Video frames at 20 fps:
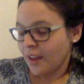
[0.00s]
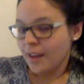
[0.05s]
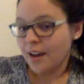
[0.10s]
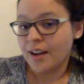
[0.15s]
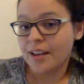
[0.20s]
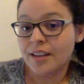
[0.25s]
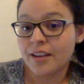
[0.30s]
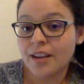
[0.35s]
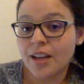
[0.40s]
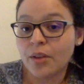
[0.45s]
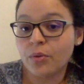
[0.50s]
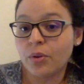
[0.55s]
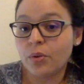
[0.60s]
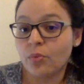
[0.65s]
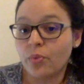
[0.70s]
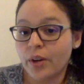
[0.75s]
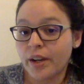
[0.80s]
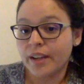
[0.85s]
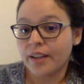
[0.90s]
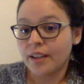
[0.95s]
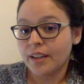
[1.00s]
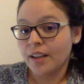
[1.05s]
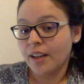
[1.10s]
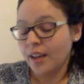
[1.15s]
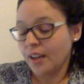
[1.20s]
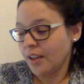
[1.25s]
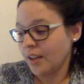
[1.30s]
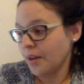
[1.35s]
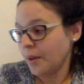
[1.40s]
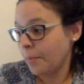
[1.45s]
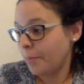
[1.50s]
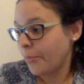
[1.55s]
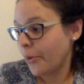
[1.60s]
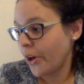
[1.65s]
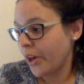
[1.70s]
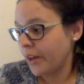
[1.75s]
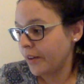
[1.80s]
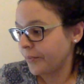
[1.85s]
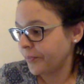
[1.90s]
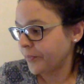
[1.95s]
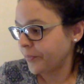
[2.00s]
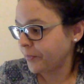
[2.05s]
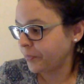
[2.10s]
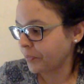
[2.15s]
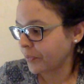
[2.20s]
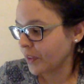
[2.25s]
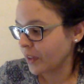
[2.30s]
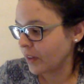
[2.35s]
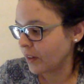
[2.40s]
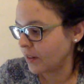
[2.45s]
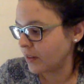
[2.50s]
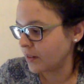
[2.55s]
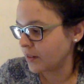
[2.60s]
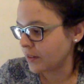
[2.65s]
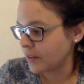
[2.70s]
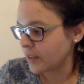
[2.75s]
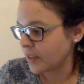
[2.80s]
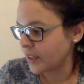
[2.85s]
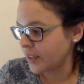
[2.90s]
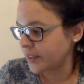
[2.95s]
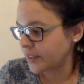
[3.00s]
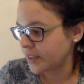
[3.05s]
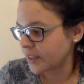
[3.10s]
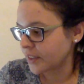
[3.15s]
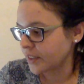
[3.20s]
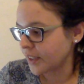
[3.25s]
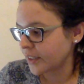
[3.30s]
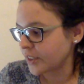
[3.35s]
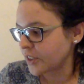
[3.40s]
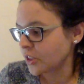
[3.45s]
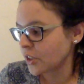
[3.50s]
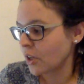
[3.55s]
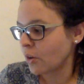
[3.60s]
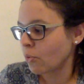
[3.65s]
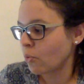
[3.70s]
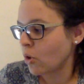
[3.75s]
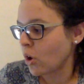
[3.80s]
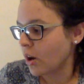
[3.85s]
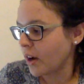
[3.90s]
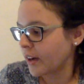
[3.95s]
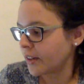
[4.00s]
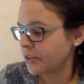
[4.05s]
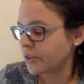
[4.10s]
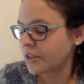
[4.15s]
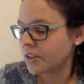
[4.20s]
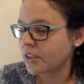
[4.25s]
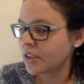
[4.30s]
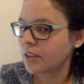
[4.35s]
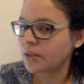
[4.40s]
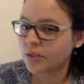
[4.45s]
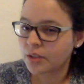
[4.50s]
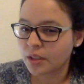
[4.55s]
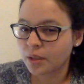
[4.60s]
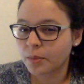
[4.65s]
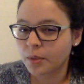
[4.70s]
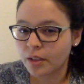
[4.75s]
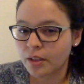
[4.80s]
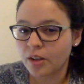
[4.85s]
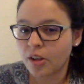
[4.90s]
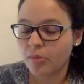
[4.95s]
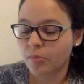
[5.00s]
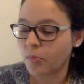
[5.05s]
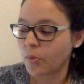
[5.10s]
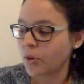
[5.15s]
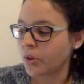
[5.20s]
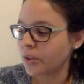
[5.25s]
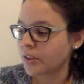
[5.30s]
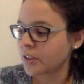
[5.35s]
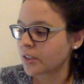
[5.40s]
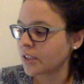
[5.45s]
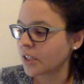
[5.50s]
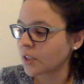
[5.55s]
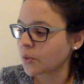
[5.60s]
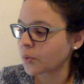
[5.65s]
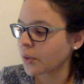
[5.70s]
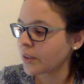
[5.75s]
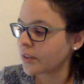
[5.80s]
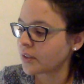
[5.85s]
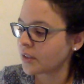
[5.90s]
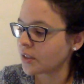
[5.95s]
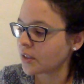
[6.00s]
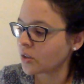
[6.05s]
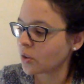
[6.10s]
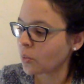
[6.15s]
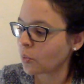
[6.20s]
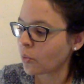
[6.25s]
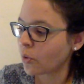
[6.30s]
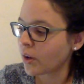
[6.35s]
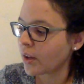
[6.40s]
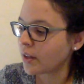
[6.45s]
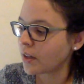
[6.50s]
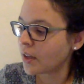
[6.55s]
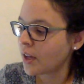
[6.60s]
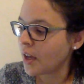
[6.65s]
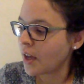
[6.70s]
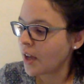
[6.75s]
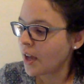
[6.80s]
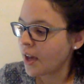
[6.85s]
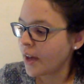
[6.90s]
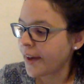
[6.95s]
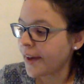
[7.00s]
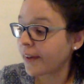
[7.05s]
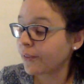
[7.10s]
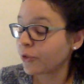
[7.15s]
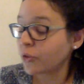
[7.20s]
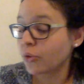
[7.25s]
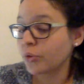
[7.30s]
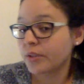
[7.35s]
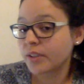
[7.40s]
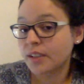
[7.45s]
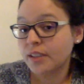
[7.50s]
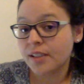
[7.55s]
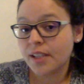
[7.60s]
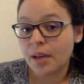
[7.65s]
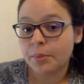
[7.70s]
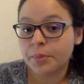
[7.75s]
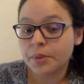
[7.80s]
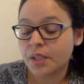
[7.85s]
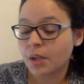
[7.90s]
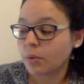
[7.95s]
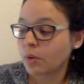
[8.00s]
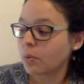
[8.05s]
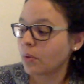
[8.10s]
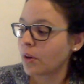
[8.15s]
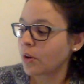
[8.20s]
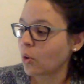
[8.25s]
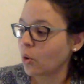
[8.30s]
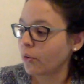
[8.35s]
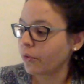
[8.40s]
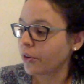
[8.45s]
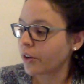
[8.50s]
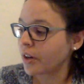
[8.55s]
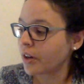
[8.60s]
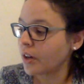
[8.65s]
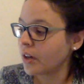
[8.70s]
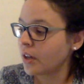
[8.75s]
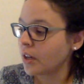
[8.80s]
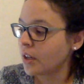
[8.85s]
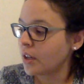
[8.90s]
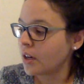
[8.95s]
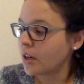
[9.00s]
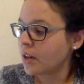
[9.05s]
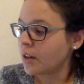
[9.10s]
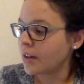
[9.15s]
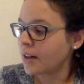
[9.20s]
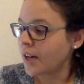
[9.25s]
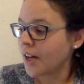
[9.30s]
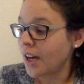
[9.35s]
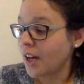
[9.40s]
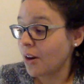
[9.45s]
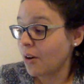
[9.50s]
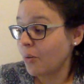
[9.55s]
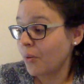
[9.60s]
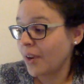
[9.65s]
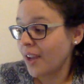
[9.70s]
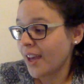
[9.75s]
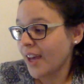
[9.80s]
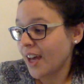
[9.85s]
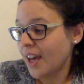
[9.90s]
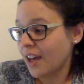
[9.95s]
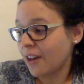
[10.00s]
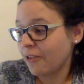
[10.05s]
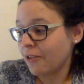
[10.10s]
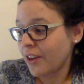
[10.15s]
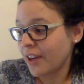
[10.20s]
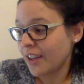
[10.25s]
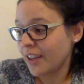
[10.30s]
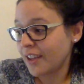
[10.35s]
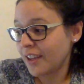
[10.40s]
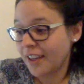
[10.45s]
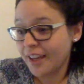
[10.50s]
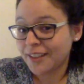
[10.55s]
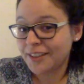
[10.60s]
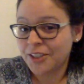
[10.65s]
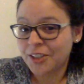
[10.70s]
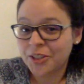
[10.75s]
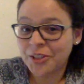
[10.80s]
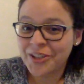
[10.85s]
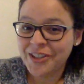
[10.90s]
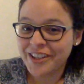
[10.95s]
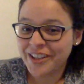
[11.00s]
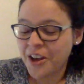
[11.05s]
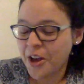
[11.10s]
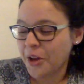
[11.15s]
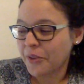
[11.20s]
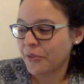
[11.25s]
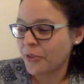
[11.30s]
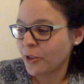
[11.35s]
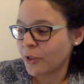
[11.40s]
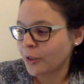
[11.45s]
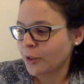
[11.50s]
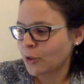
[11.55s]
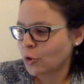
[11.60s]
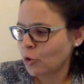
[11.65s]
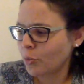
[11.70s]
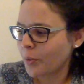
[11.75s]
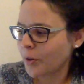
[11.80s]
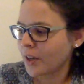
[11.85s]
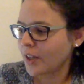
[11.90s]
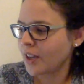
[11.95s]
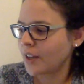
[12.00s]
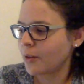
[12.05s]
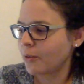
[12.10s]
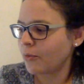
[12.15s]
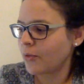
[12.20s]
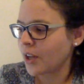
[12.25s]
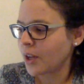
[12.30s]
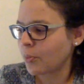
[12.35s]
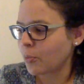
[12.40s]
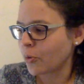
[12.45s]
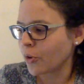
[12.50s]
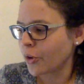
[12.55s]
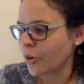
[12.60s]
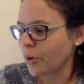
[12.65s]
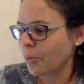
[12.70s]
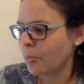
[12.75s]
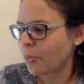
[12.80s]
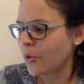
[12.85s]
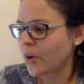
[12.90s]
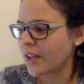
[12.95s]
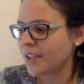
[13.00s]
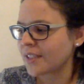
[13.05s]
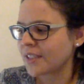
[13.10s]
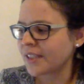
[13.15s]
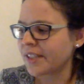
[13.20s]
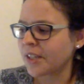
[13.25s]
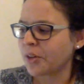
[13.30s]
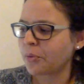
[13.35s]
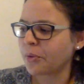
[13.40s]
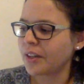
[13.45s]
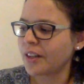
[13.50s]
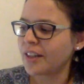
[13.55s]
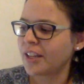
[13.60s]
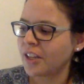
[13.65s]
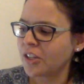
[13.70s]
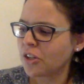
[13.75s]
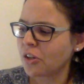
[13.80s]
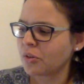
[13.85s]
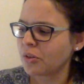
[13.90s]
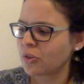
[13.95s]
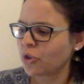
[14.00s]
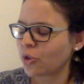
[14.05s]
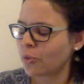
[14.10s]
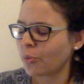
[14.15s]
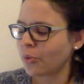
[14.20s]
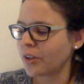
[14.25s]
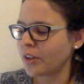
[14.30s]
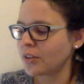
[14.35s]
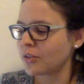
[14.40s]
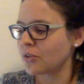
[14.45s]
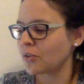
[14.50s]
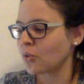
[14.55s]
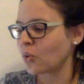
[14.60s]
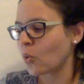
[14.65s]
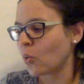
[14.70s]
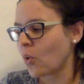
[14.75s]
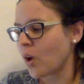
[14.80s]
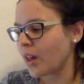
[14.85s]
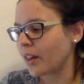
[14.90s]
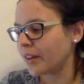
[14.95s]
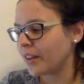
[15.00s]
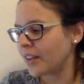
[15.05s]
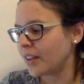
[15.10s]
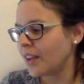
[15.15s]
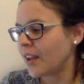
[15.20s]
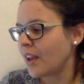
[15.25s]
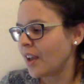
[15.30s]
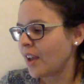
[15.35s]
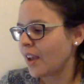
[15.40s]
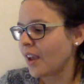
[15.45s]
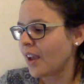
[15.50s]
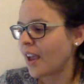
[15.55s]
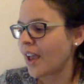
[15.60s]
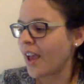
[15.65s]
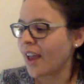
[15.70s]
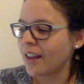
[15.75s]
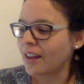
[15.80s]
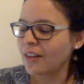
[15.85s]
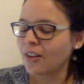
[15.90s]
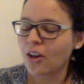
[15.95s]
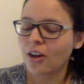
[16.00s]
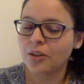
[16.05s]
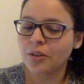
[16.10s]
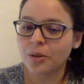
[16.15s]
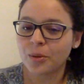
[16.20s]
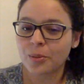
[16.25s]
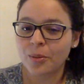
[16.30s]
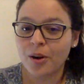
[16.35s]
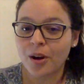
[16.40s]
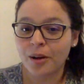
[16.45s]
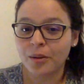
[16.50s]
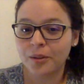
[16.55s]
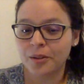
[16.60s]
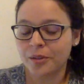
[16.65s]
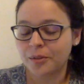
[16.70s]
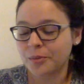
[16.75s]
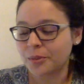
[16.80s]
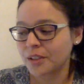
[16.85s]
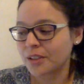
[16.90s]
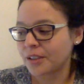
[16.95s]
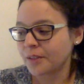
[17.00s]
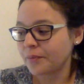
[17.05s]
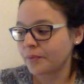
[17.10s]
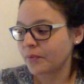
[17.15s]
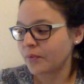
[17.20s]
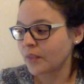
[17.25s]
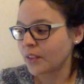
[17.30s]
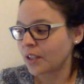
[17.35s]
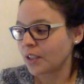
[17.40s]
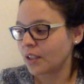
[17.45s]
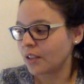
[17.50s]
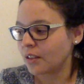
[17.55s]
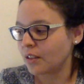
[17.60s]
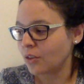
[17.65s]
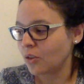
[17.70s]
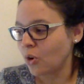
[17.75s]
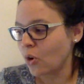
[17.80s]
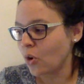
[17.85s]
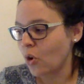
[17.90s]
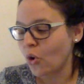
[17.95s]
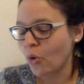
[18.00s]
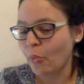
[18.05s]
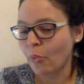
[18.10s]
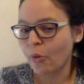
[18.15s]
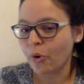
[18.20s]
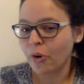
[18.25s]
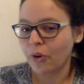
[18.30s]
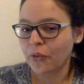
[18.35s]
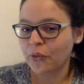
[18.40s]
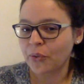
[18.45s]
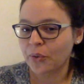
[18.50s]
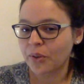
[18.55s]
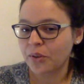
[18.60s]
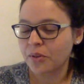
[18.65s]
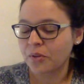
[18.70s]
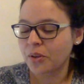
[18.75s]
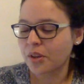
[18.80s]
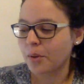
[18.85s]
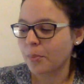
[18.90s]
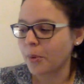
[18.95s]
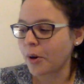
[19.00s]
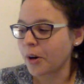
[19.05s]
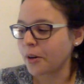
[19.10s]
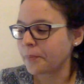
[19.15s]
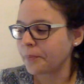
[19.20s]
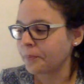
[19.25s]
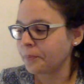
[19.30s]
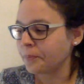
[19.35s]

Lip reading: I did not rewrite it, but it's not wrong. I just changed some of the numbers, and that's why you see some red. After those examples that we went over, now we have yet to cover superheated vapor, compressed liquid, linear interpolation, quality, and longer problems. No homework, so ignore that part.